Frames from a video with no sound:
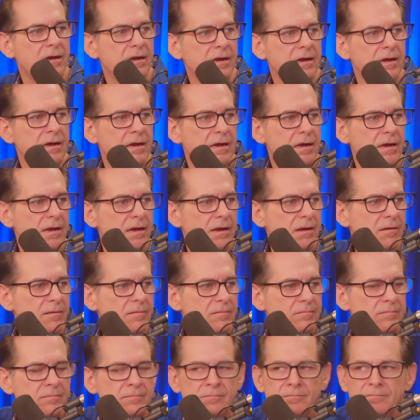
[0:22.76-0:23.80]

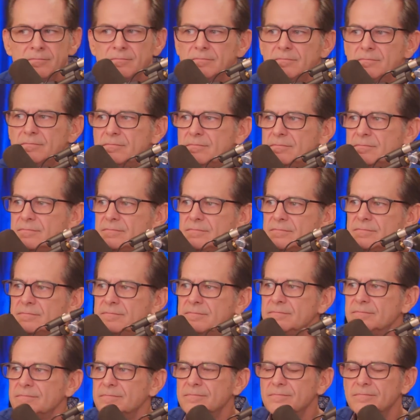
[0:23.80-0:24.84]

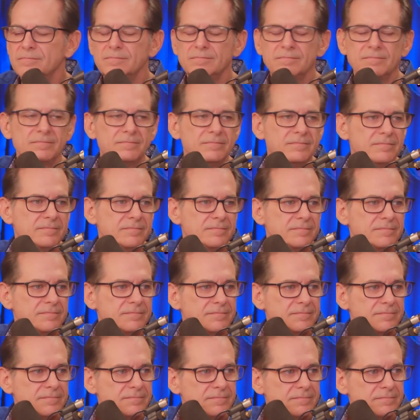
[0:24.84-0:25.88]

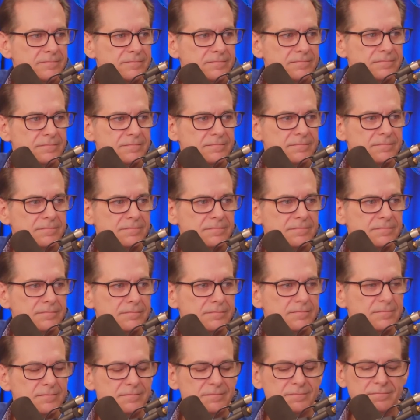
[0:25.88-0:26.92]

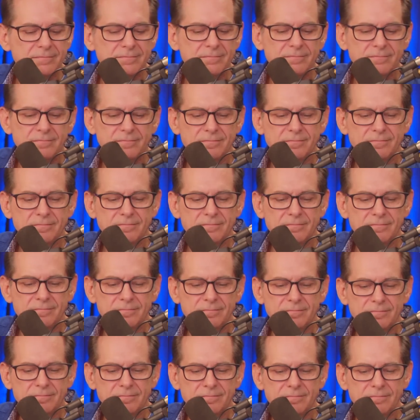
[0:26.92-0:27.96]

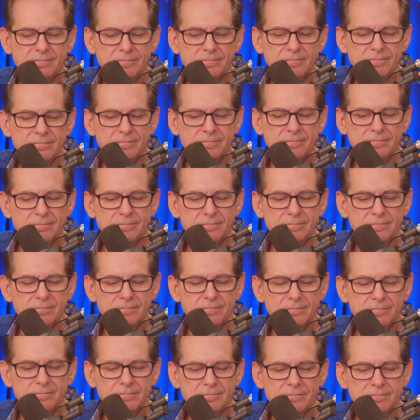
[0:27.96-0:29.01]

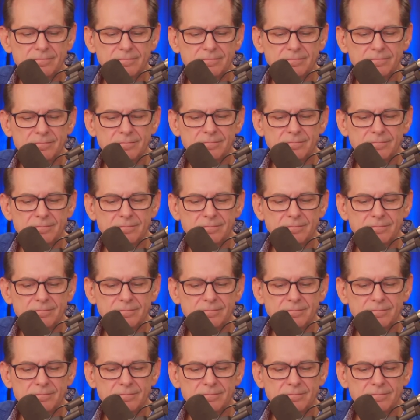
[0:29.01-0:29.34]
No words are spoken by the person on screen.